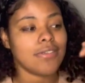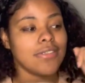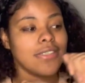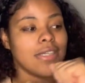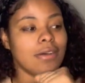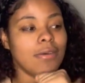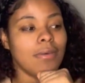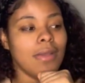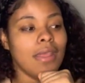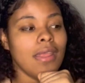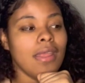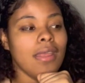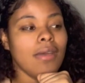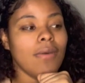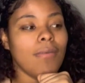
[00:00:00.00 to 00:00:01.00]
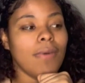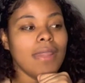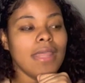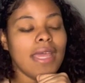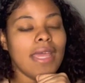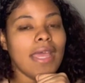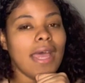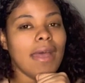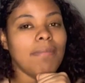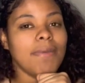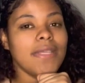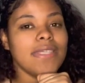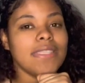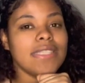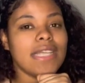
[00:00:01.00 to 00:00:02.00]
So when that happens,